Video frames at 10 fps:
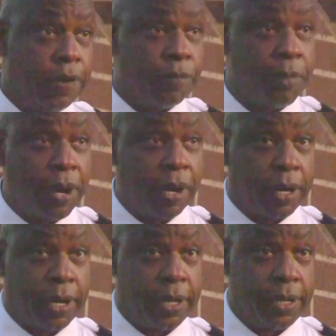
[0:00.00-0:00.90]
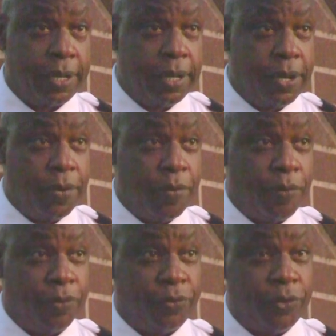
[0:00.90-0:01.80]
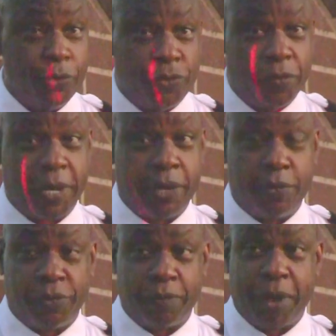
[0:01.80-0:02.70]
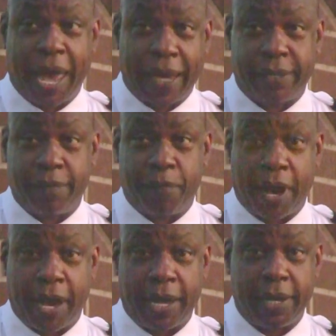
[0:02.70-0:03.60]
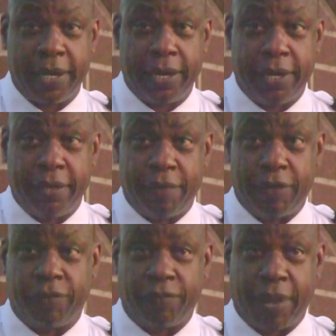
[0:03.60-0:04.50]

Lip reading: of America knew somebody who was impacted by the events of